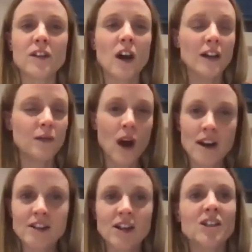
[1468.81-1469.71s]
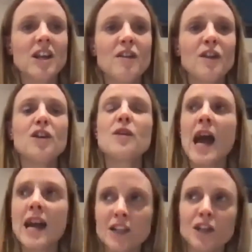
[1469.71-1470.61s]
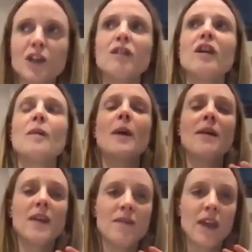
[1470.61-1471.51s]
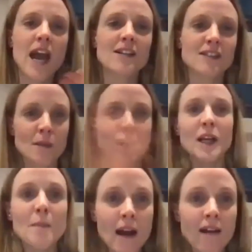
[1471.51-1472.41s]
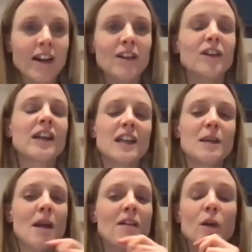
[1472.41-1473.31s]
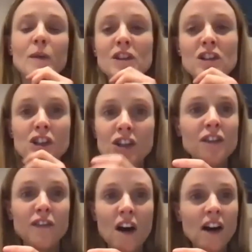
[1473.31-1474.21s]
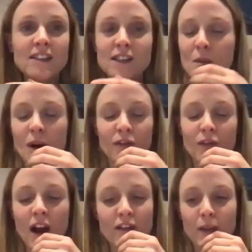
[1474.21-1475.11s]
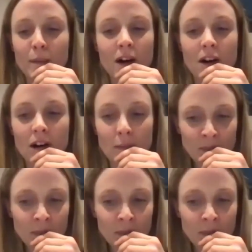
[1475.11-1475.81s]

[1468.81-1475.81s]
I searched here in the UK and Europe, and then they had someone in America looking in America, and we just couldn't find someone right for the part.